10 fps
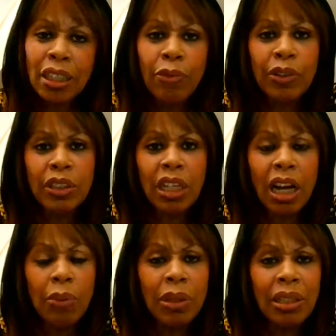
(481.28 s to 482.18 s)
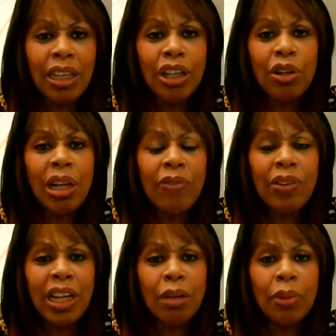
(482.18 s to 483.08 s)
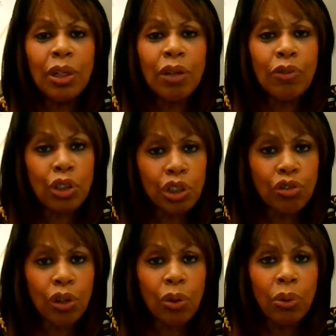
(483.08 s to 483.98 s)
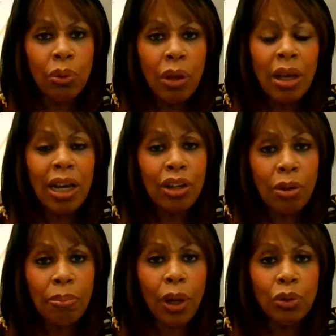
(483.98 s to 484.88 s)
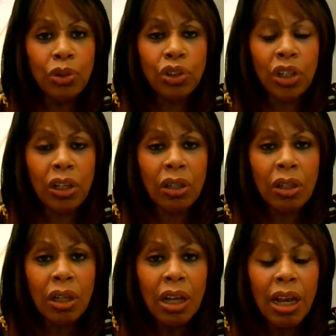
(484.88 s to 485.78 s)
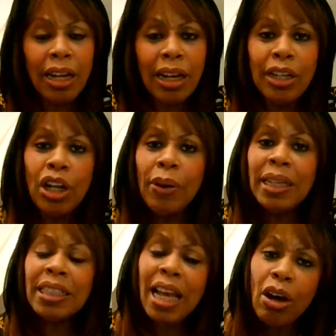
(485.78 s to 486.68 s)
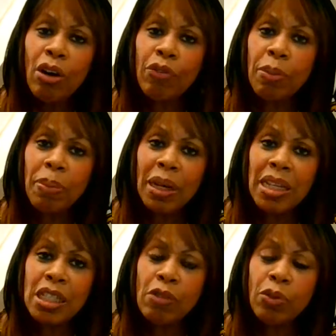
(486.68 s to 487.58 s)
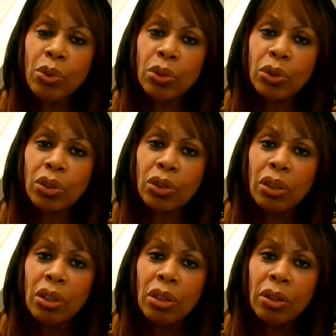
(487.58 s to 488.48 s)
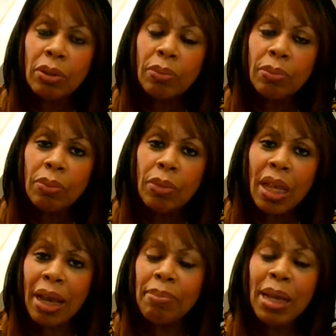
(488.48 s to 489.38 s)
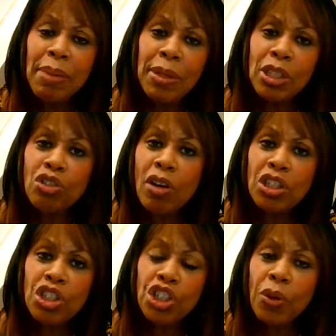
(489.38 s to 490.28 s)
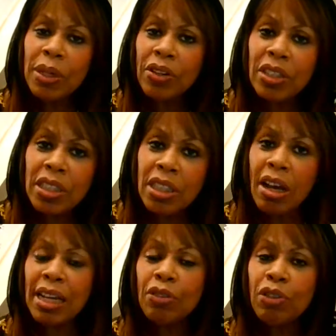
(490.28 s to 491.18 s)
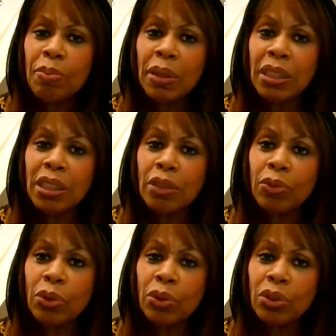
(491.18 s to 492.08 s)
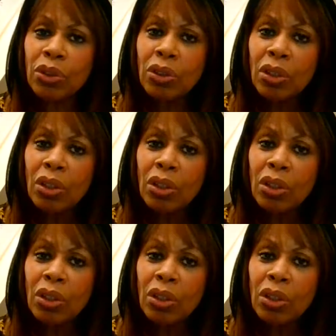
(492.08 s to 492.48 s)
officer, I would think you'd have an element of control and composure. And I know he's out of the police force. And maybe he's trying to show another side of the police force.